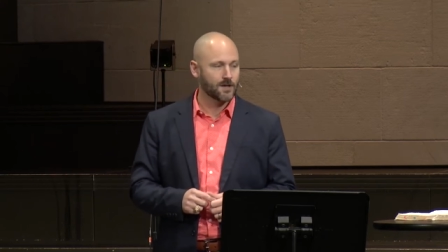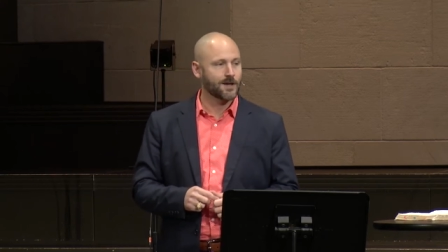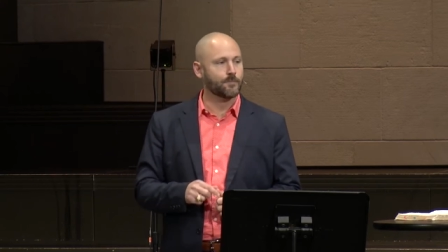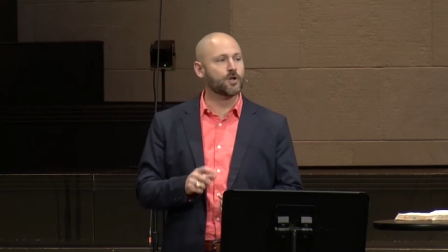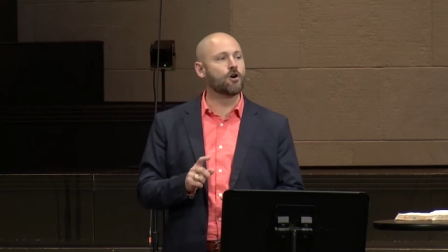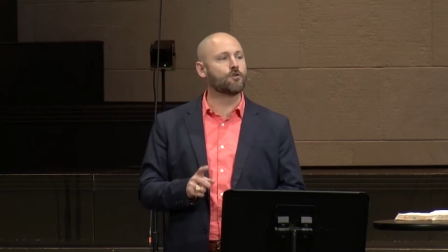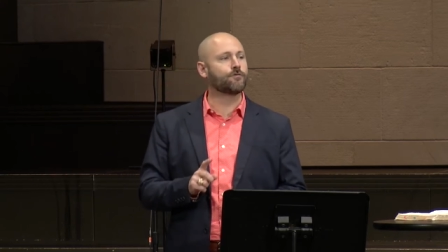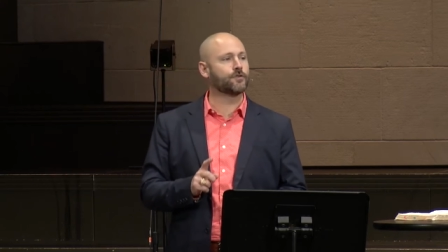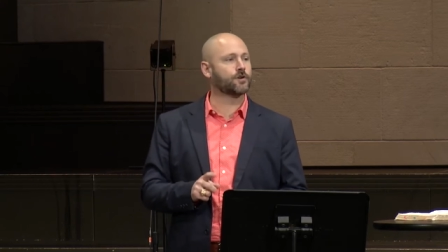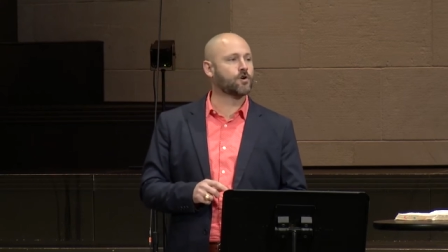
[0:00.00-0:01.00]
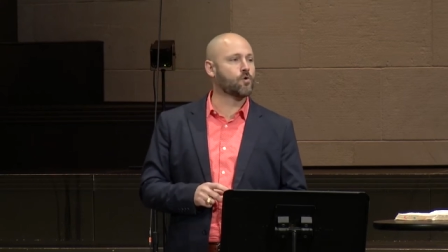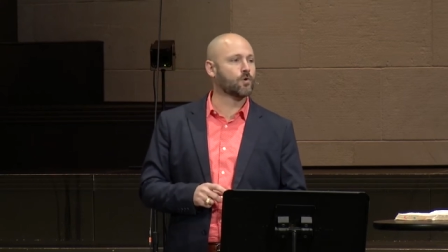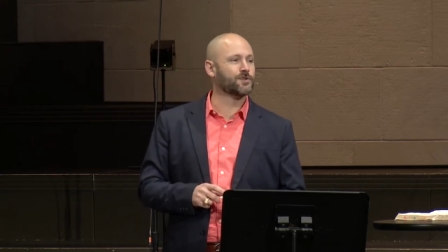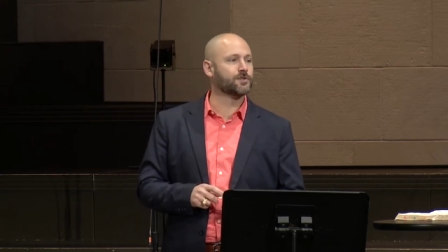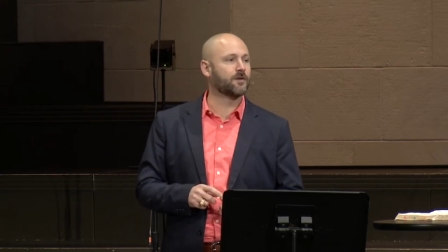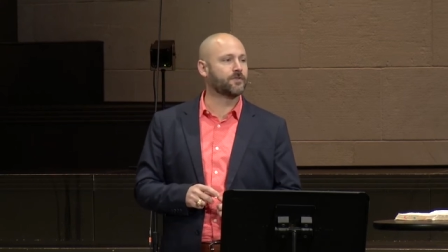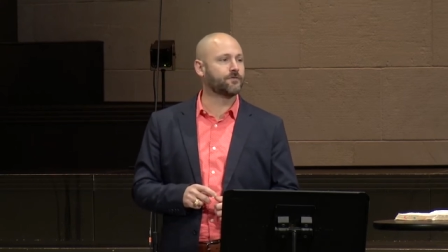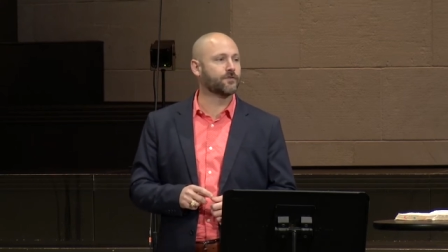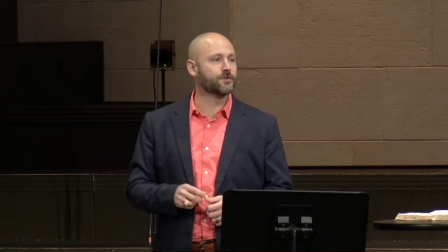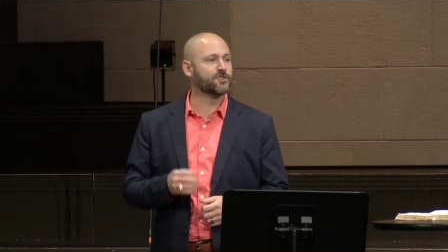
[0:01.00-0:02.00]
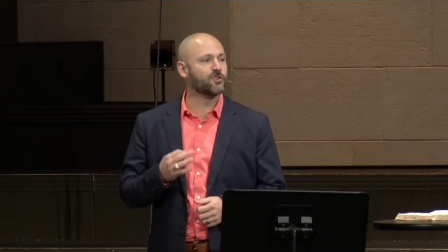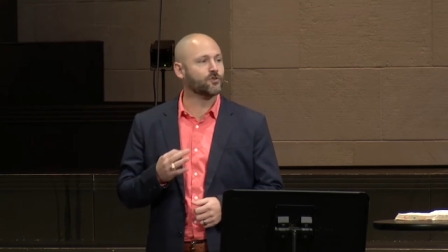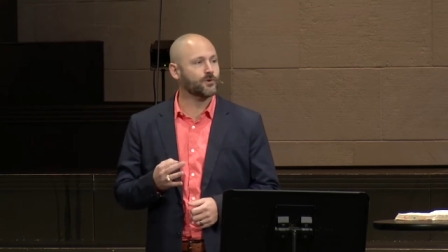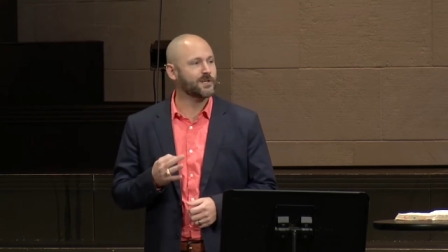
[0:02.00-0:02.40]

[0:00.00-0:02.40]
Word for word: But over the course of the first three